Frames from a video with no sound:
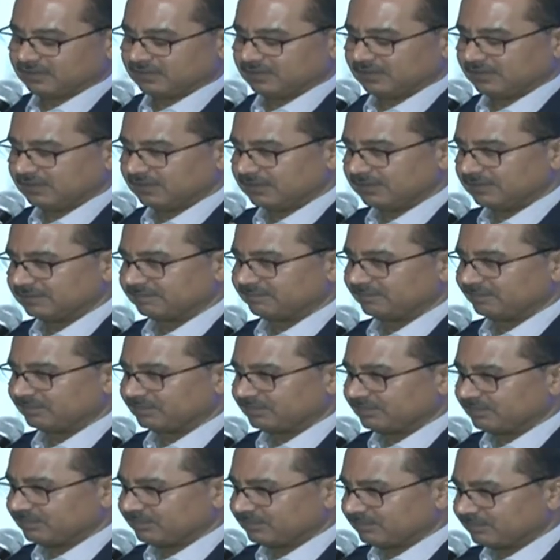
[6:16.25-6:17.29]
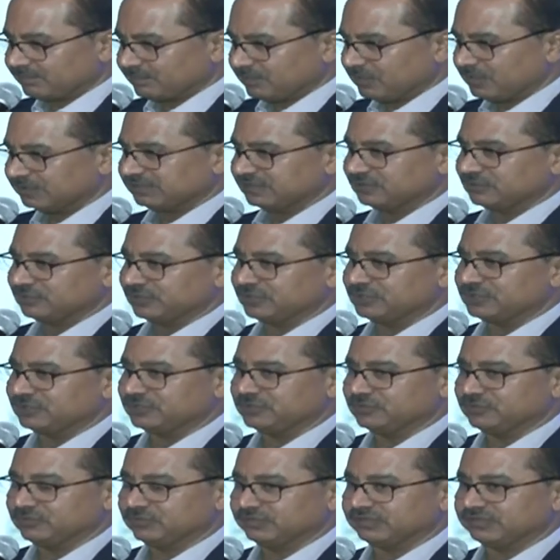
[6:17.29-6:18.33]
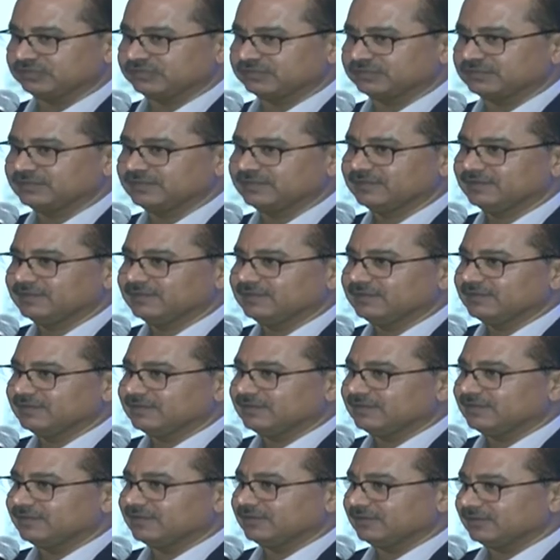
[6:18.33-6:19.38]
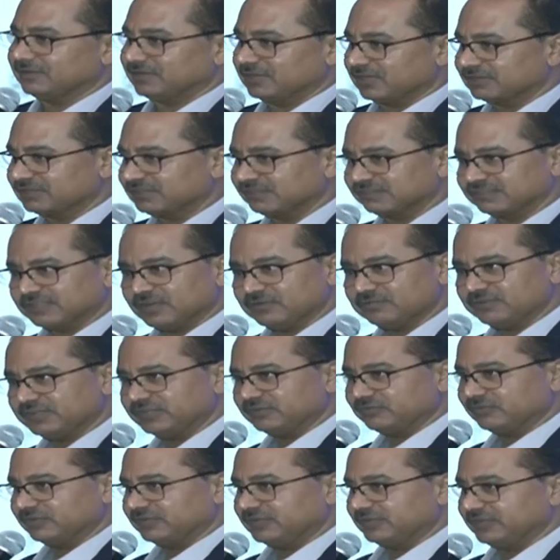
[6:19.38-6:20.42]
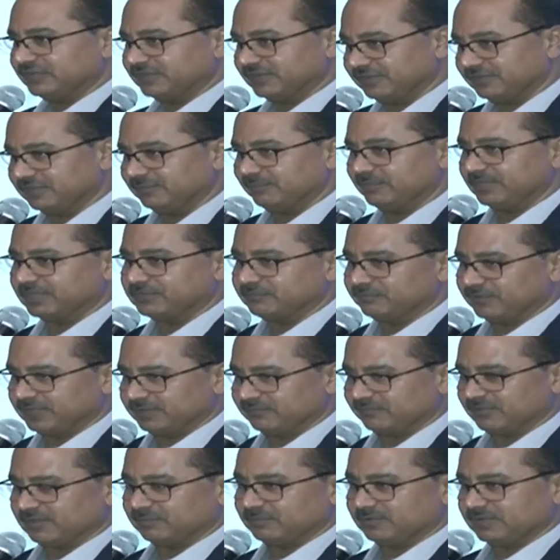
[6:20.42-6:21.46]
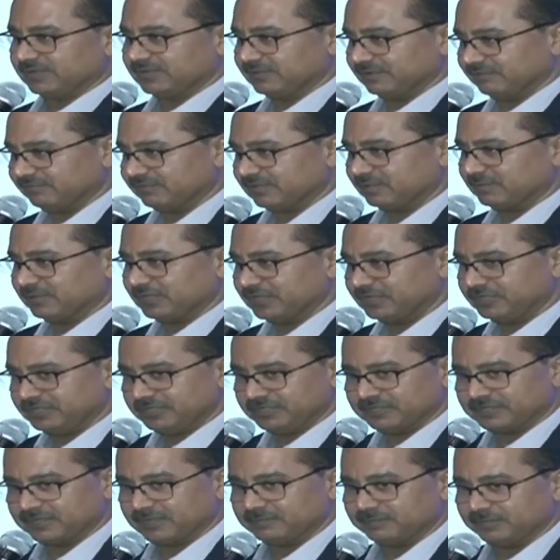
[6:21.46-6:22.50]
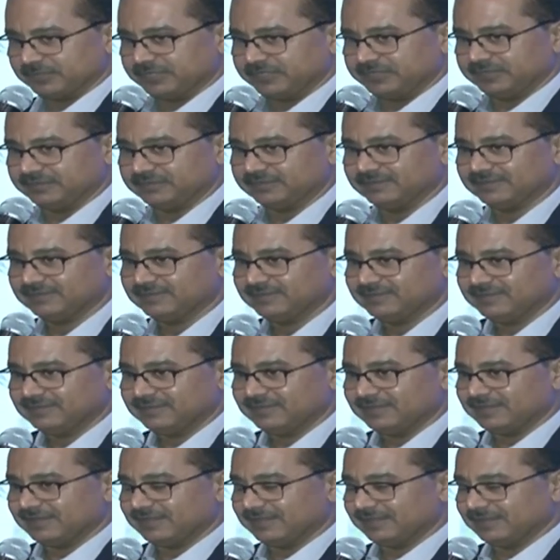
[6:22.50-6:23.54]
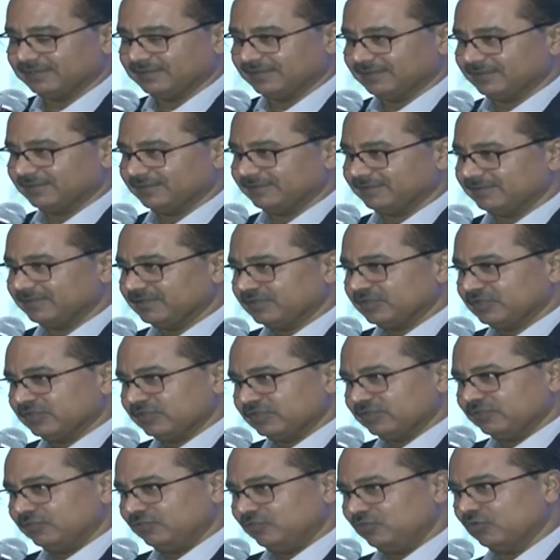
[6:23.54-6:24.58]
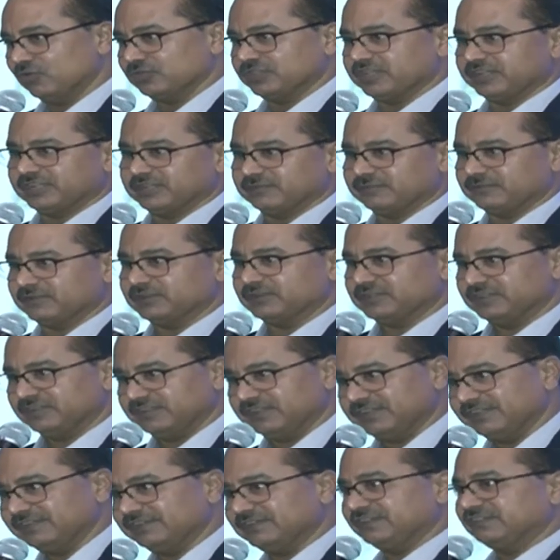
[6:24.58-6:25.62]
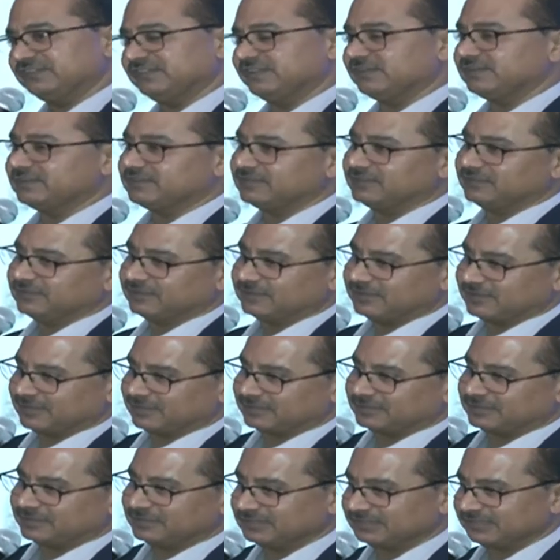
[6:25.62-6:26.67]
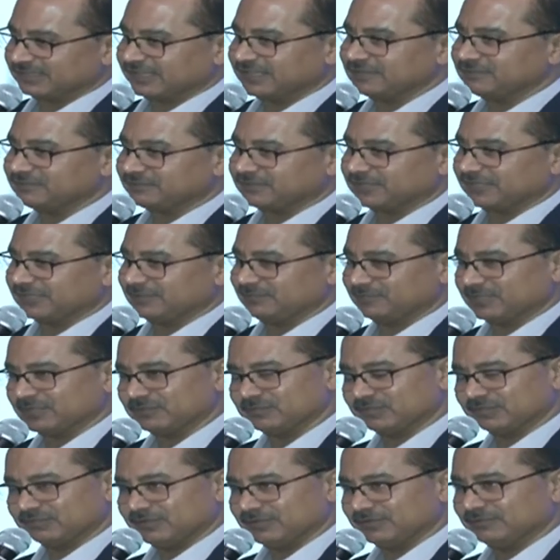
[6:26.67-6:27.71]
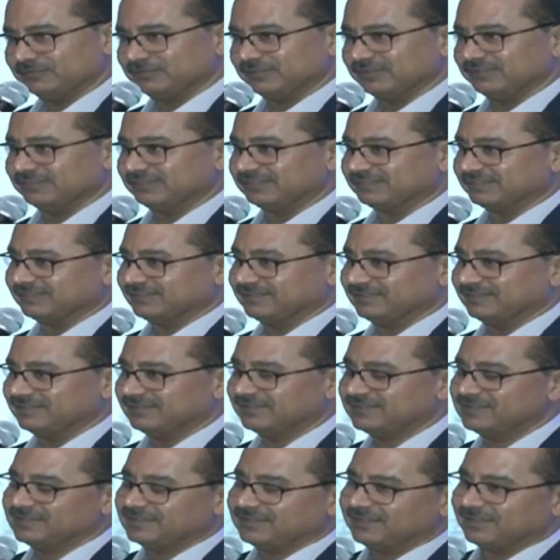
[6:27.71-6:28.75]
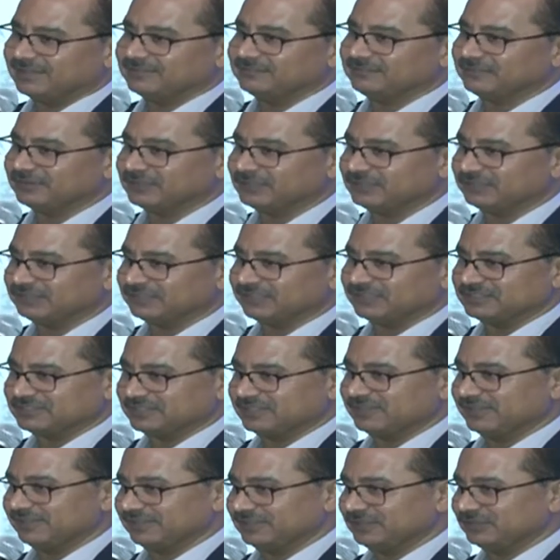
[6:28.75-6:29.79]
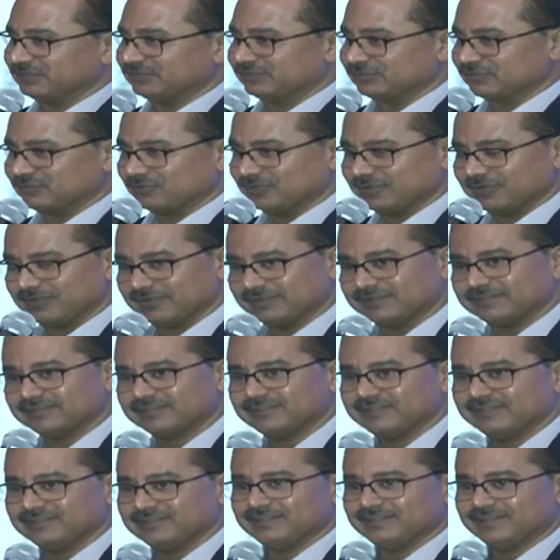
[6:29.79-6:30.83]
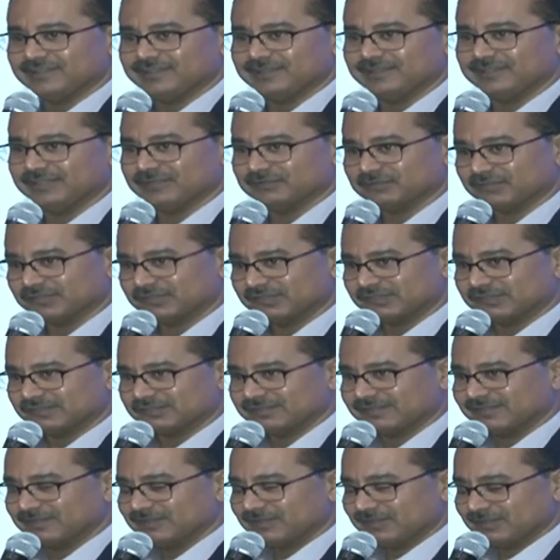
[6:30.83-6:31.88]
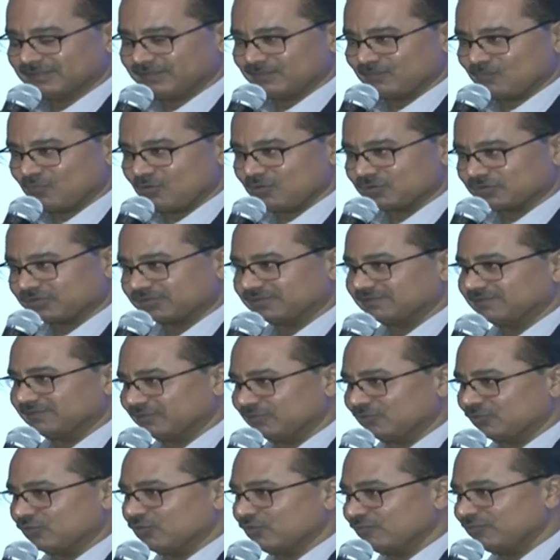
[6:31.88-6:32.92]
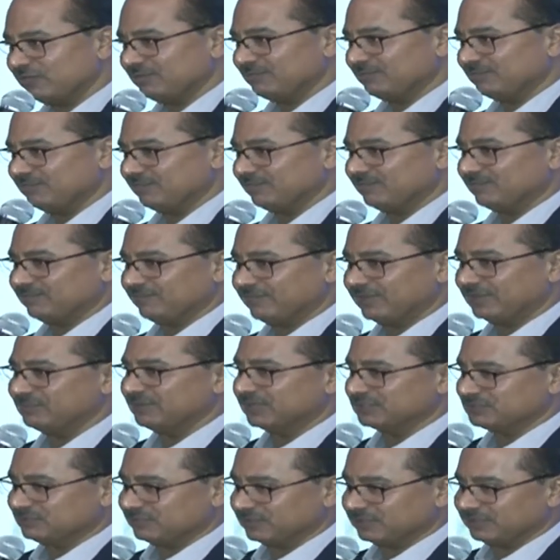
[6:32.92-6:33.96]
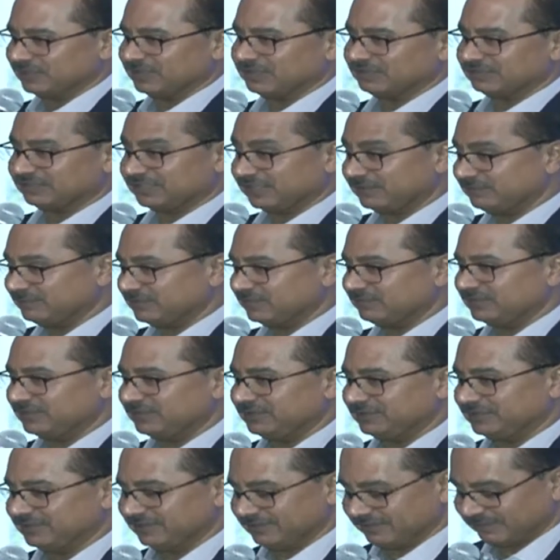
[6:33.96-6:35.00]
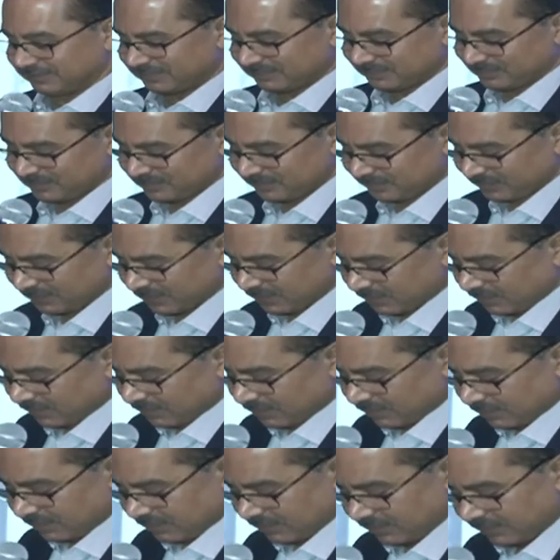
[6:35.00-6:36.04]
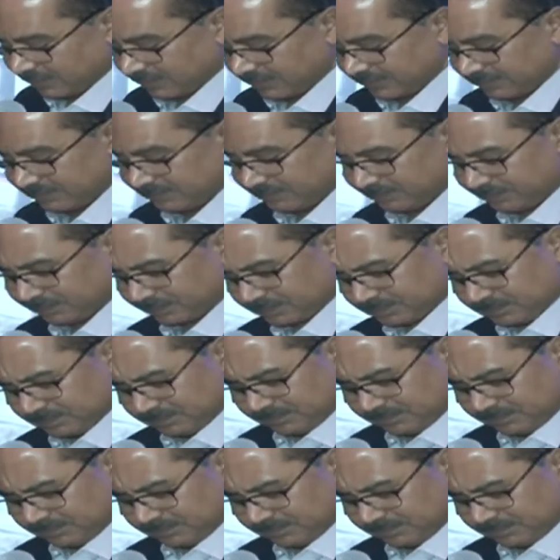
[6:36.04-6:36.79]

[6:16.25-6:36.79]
uh, person to introduce uh, drug discovery to India in a big way from, a, from an Indian company. And uh, though that effort didn't result in a drug in his lifetime, that was one of his uh, unfinished agenda, he used to call it, and that was what drove him very much for the last ten to fifteen years. Um,